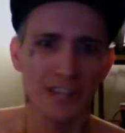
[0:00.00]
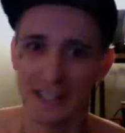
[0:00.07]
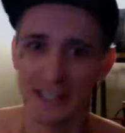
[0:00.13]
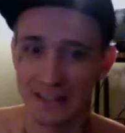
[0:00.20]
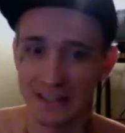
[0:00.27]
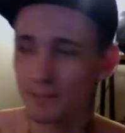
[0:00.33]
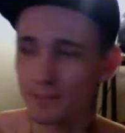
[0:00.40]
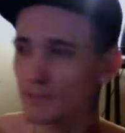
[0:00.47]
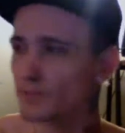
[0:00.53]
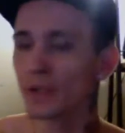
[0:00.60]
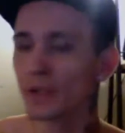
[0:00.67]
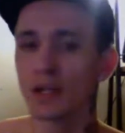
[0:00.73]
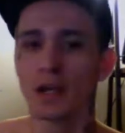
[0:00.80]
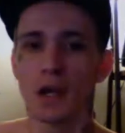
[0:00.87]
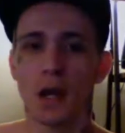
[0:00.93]
is.
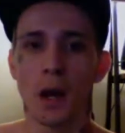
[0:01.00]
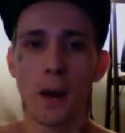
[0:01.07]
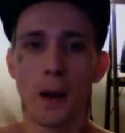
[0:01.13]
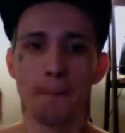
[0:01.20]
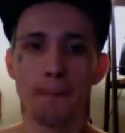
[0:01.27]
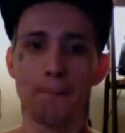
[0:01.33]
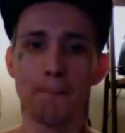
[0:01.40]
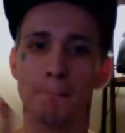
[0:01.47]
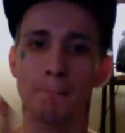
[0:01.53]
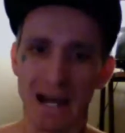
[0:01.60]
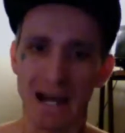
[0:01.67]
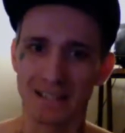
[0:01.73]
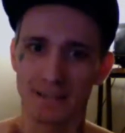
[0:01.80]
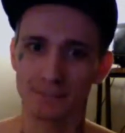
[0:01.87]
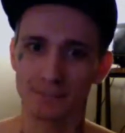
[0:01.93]

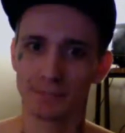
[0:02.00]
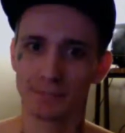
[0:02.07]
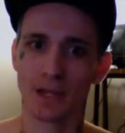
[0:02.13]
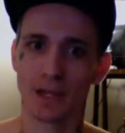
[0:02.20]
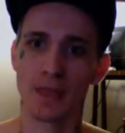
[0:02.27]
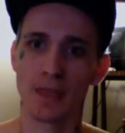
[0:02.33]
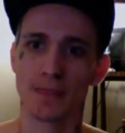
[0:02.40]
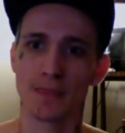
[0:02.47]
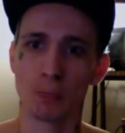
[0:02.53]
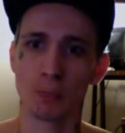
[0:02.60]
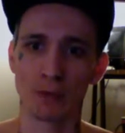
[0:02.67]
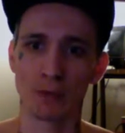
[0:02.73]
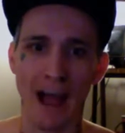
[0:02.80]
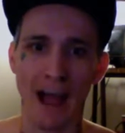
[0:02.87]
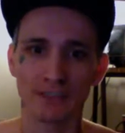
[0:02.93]
But
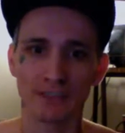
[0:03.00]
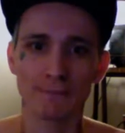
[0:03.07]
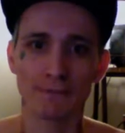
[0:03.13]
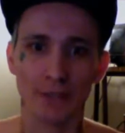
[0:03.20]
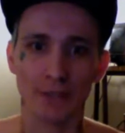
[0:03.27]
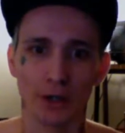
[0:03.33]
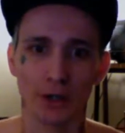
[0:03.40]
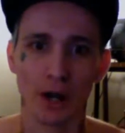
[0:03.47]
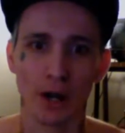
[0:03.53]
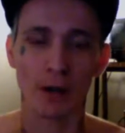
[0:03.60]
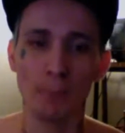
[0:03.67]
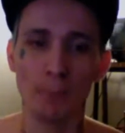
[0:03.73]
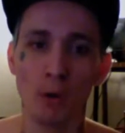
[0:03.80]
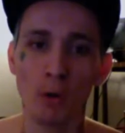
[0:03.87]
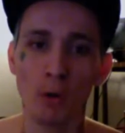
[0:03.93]
we have to figure out a
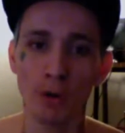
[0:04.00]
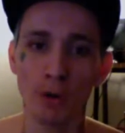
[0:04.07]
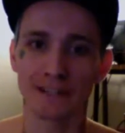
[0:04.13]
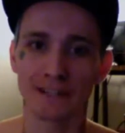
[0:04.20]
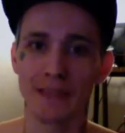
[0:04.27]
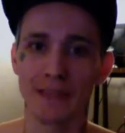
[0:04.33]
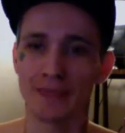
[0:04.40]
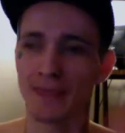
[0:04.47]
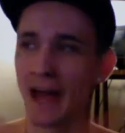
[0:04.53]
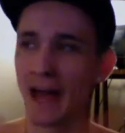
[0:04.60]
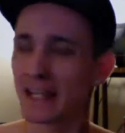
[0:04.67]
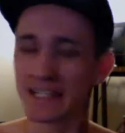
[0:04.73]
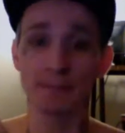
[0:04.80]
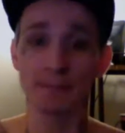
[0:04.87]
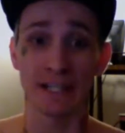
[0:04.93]
point that
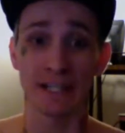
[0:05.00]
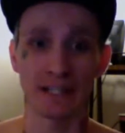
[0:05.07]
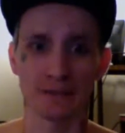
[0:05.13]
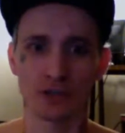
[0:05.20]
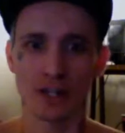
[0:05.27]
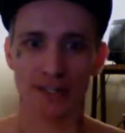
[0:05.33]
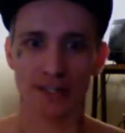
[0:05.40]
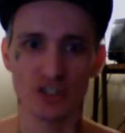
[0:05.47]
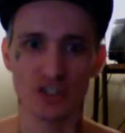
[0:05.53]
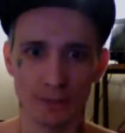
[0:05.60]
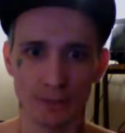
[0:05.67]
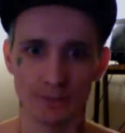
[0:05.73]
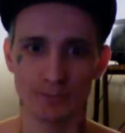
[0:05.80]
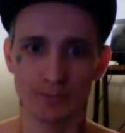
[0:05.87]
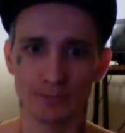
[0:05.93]
is the beginning of
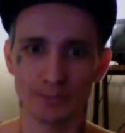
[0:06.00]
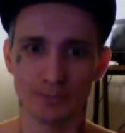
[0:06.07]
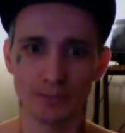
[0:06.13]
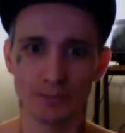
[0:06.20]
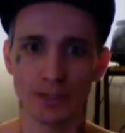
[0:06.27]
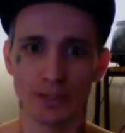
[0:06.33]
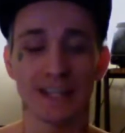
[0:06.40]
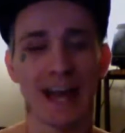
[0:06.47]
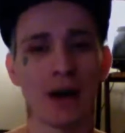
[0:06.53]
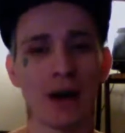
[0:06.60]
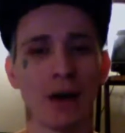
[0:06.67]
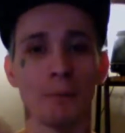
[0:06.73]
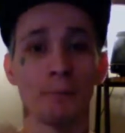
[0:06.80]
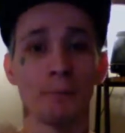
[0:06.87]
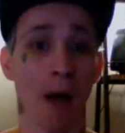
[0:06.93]
transition.
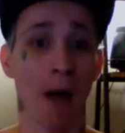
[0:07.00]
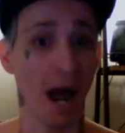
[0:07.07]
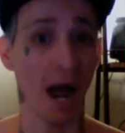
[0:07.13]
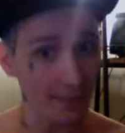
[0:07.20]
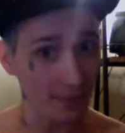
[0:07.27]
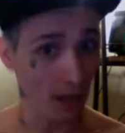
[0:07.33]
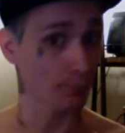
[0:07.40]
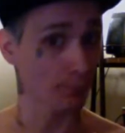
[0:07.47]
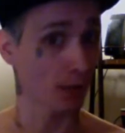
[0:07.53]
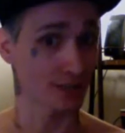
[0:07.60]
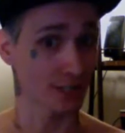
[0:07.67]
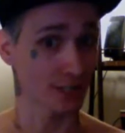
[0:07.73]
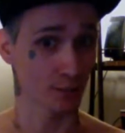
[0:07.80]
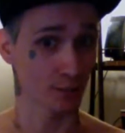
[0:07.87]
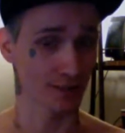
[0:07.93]
Now, my thought
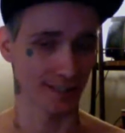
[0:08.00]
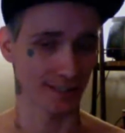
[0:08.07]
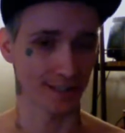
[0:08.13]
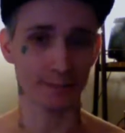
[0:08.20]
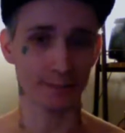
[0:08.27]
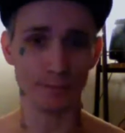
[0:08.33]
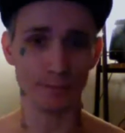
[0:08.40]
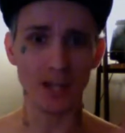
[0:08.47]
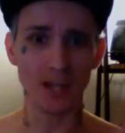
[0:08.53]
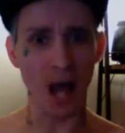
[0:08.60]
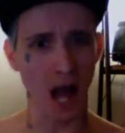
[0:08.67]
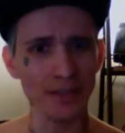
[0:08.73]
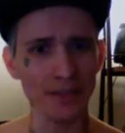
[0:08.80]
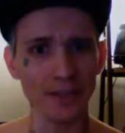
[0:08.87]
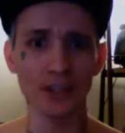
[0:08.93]
process was this.
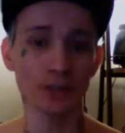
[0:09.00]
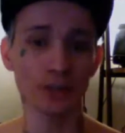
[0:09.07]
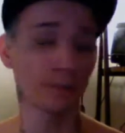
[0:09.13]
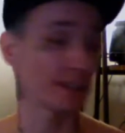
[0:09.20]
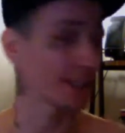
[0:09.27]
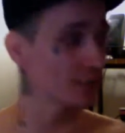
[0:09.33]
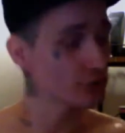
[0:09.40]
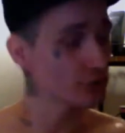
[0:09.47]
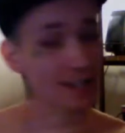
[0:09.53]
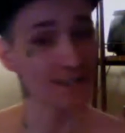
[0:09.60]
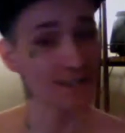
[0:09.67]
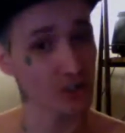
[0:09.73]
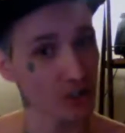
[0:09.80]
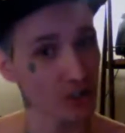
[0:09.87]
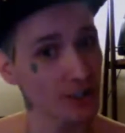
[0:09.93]
I thought that you begin
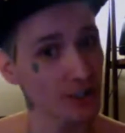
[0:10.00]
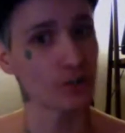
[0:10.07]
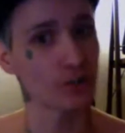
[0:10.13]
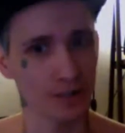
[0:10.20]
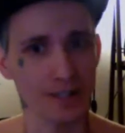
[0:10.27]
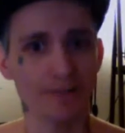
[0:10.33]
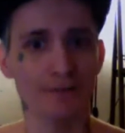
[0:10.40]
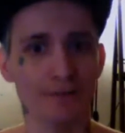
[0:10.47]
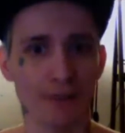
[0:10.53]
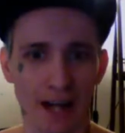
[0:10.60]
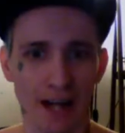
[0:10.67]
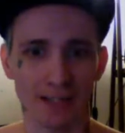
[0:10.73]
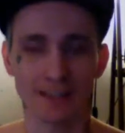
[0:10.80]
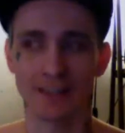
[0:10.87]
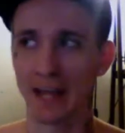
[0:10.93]
transition as soon as the
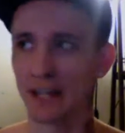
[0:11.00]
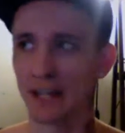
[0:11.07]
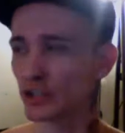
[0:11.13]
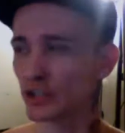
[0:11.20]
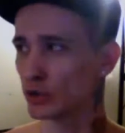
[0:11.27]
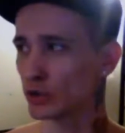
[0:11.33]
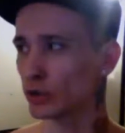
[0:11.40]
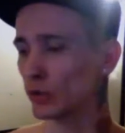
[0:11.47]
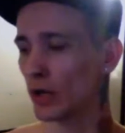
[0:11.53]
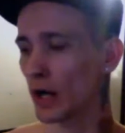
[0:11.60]
fact that you